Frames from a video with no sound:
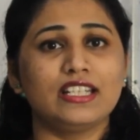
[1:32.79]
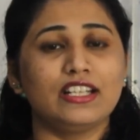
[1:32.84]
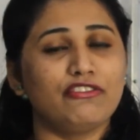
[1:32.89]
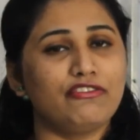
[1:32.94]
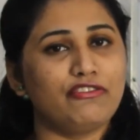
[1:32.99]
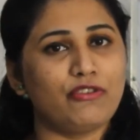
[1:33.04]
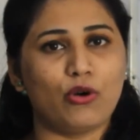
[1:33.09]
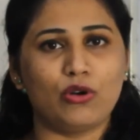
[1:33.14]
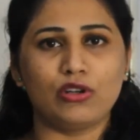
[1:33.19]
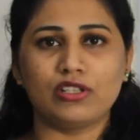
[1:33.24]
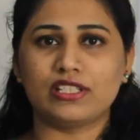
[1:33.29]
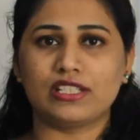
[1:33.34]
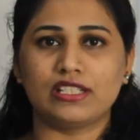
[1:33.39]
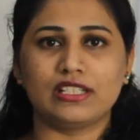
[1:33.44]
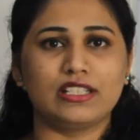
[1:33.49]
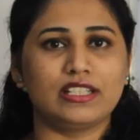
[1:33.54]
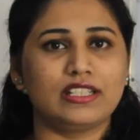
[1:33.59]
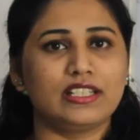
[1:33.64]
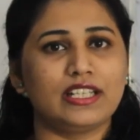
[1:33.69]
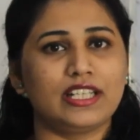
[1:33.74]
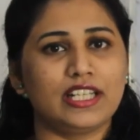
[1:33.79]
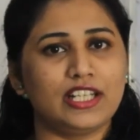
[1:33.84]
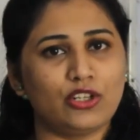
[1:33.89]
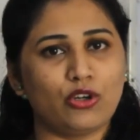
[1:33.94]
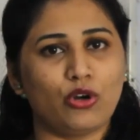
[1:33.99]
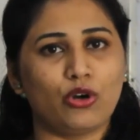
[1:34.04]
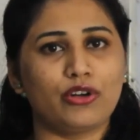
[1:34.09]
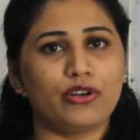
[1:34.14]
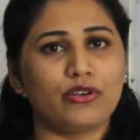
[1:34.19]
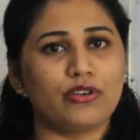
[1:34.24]
falls in
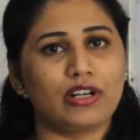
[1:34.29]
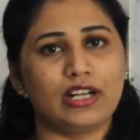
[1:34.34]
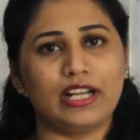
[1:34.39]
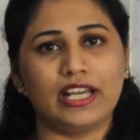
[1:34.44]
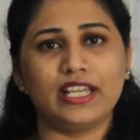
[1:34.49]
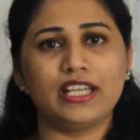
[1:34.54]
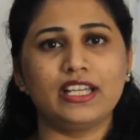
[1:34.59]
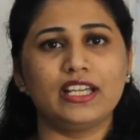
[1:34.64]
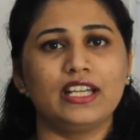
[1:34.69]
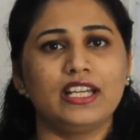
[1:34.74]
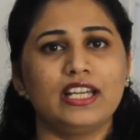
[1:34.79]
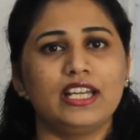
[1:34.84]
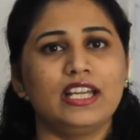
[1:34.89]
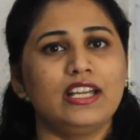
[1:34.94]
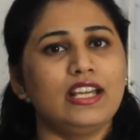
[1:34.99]
order like